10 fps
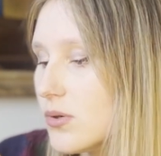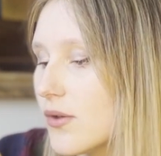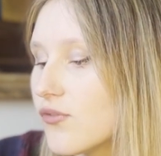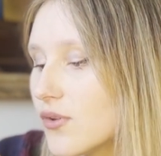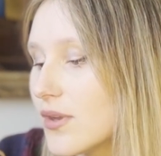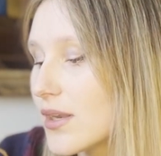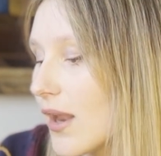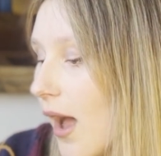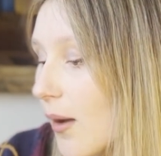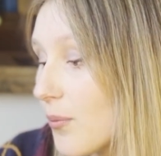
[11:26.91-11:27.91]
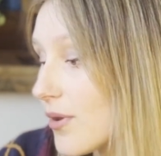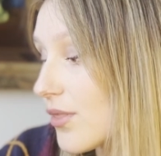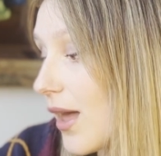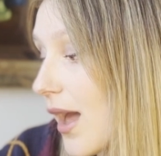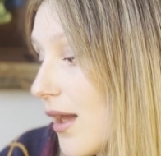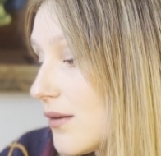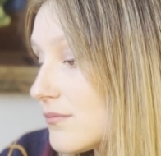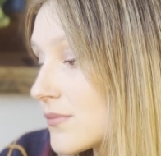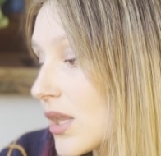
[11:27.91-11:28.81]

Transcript: If you needed help with that,